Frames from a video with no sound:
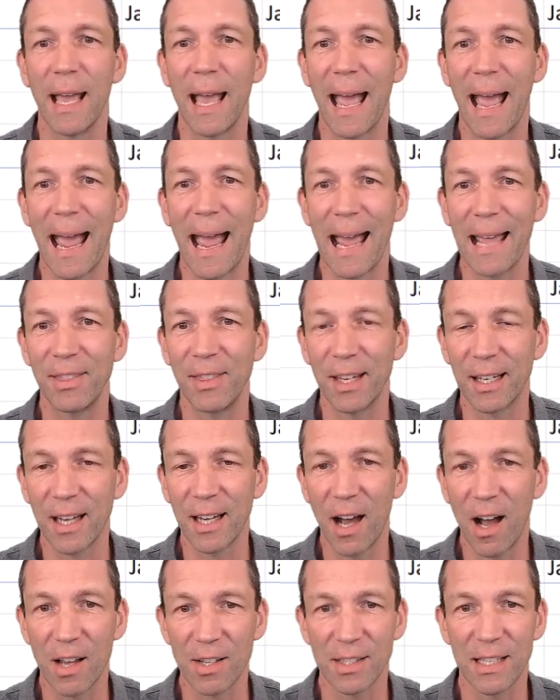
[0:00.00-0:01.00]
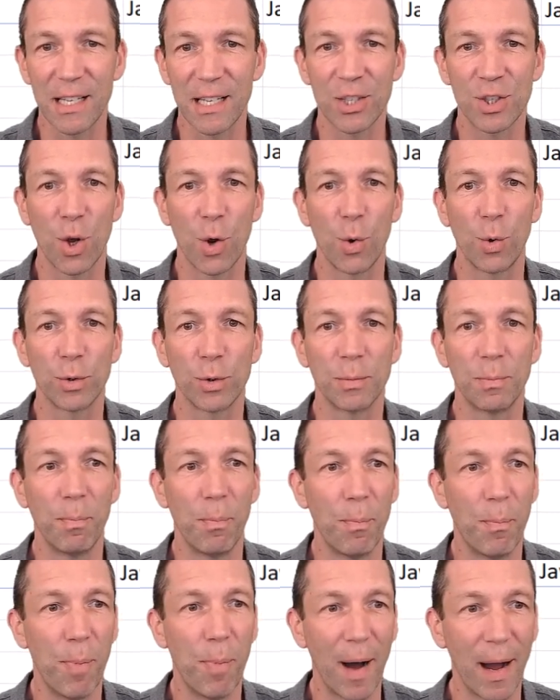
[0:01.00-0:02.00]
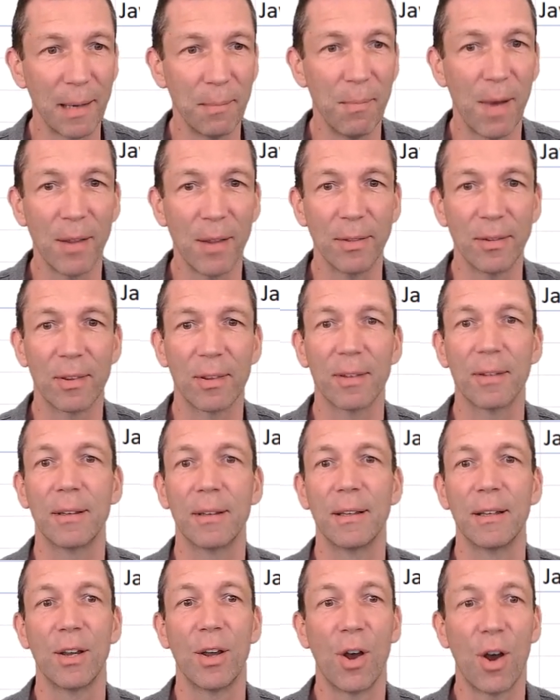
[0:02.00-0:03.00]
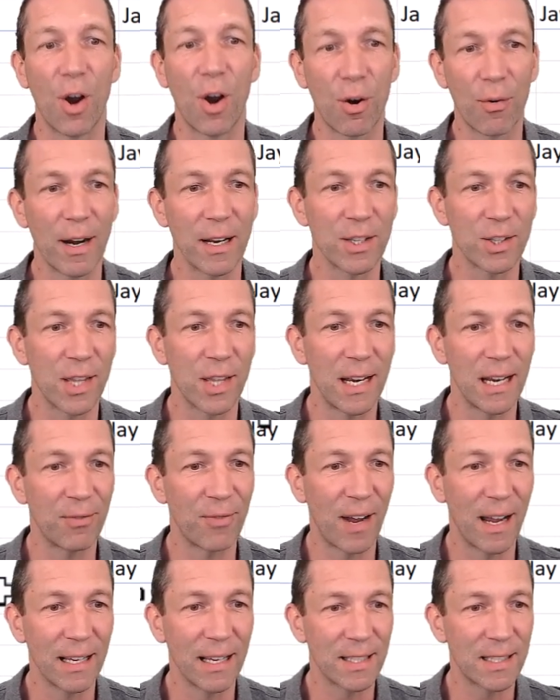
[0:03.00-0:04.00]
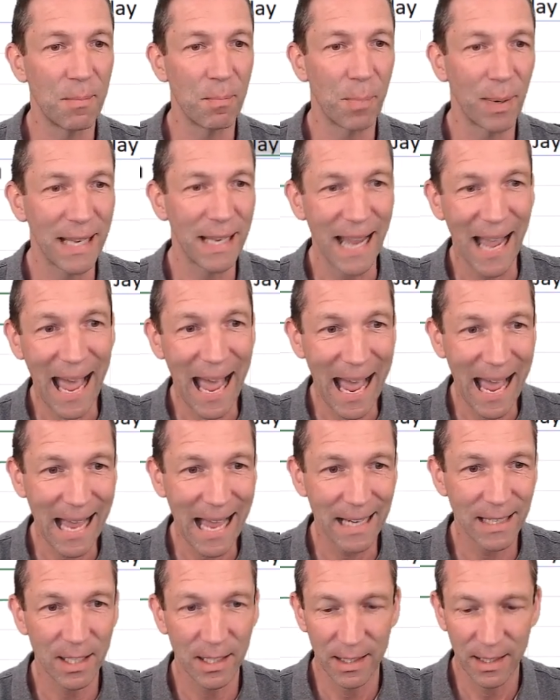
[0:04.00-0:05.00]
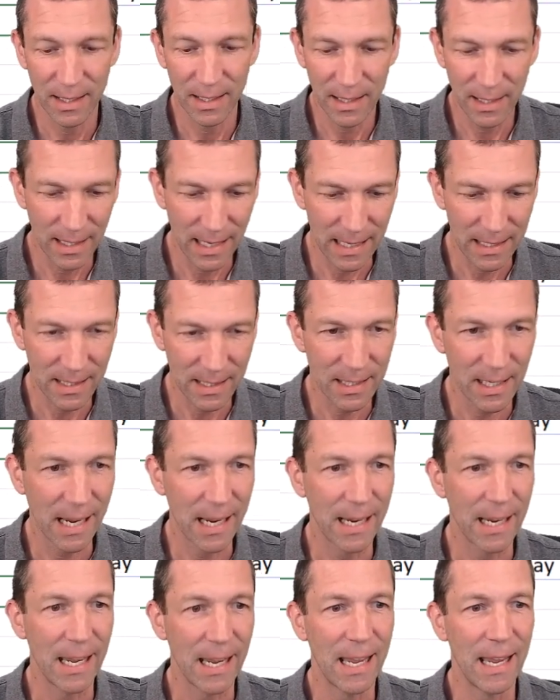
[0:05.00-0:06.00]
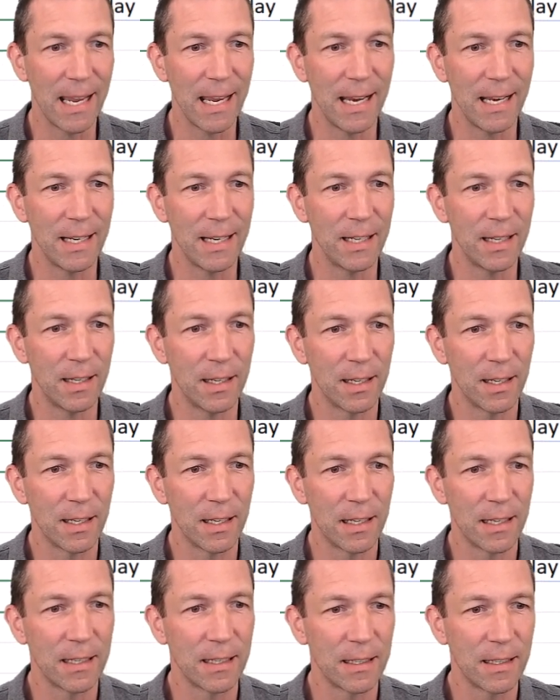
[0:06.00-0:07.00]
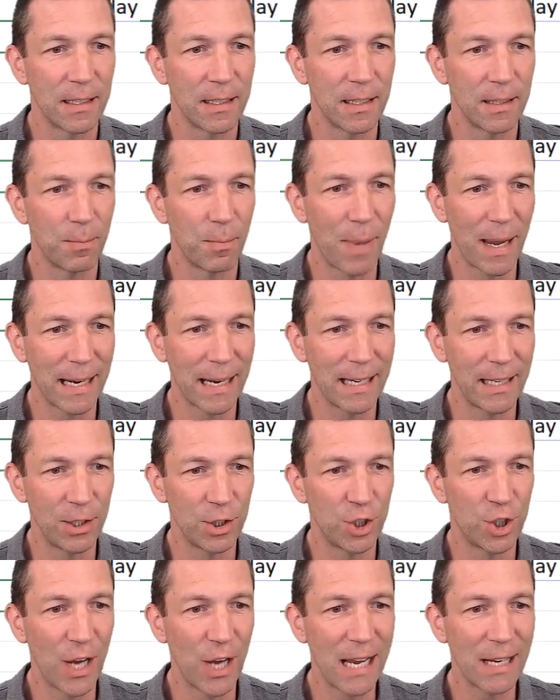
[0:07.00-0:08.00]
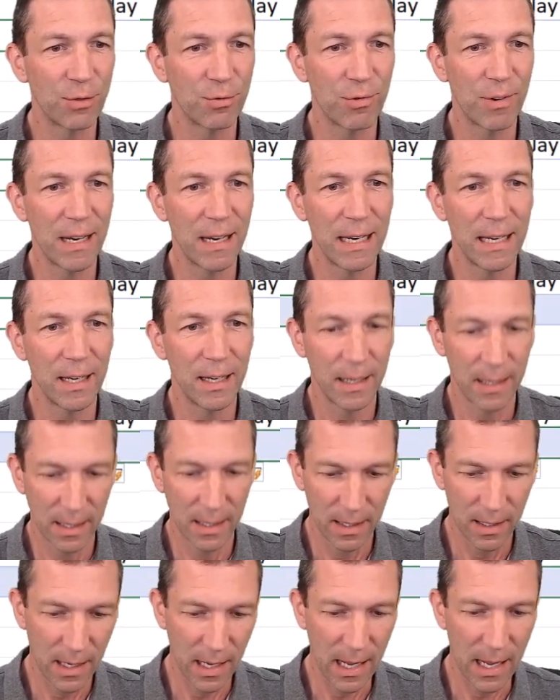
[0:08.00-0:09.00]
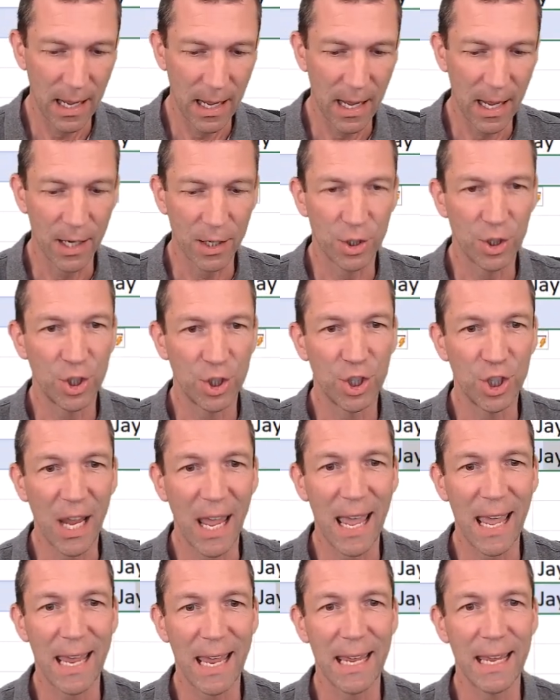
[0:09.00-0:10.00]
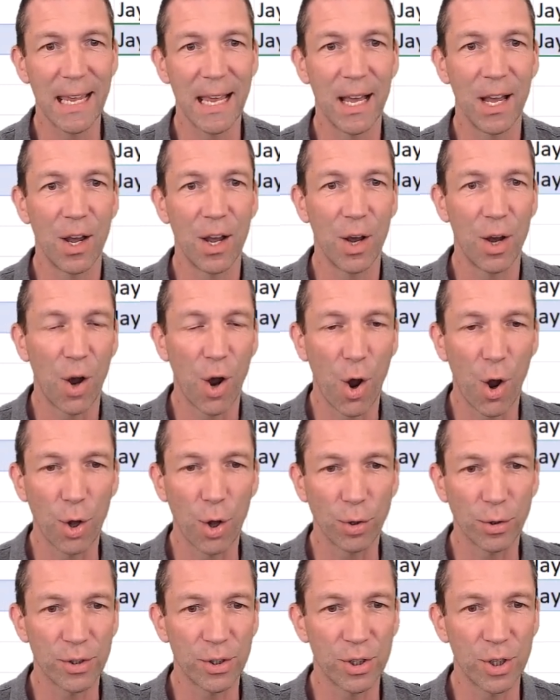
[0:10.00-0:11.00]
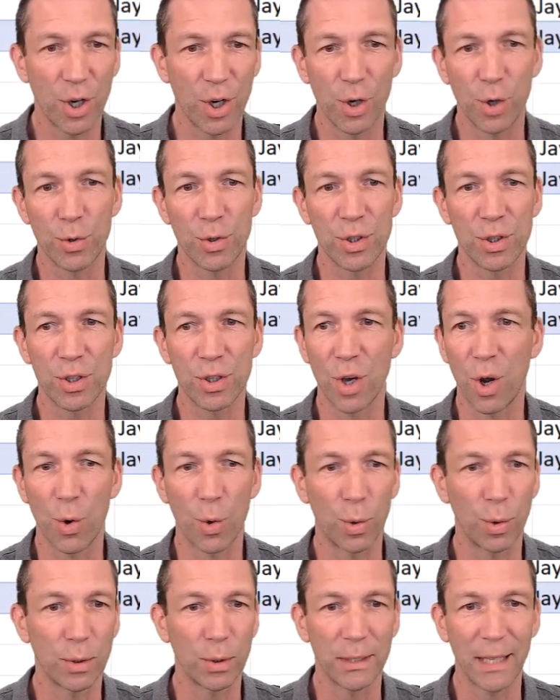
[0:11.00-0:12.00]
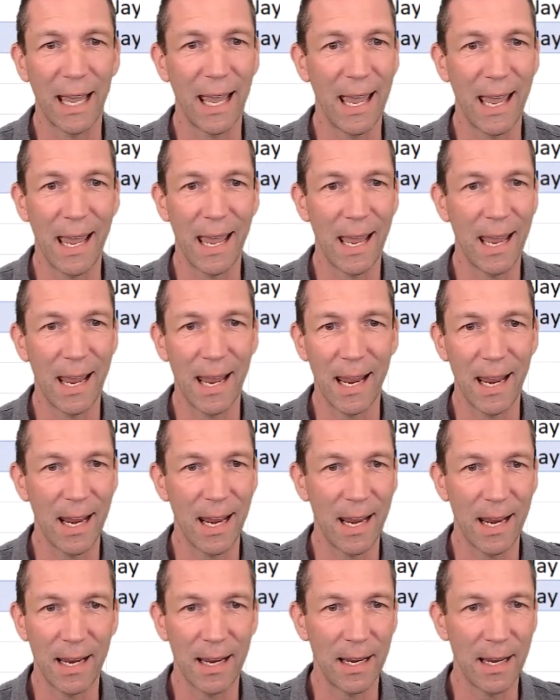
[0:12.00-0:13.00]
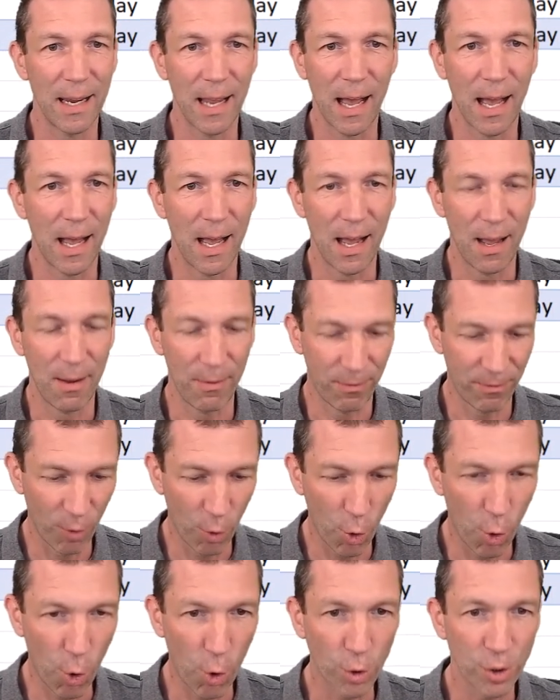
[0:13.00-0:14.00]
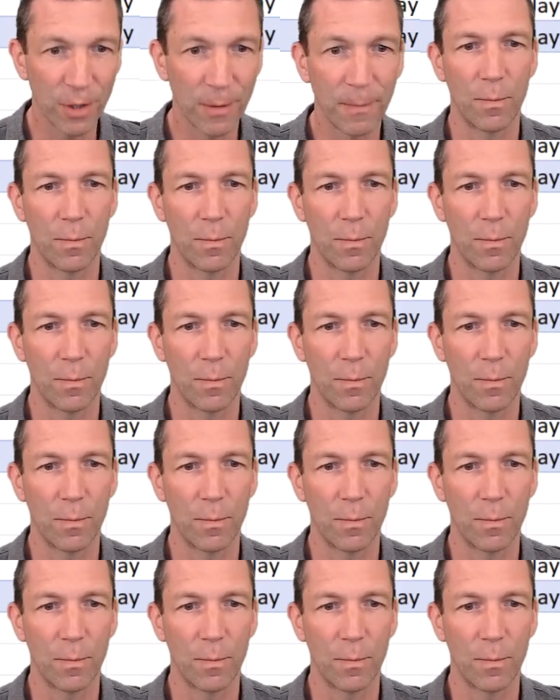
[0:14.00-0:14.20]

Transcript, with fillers: and the cars they sold by month. All right, so then if I simply add, let's say in back in January, uh, also sold a uh, Ford.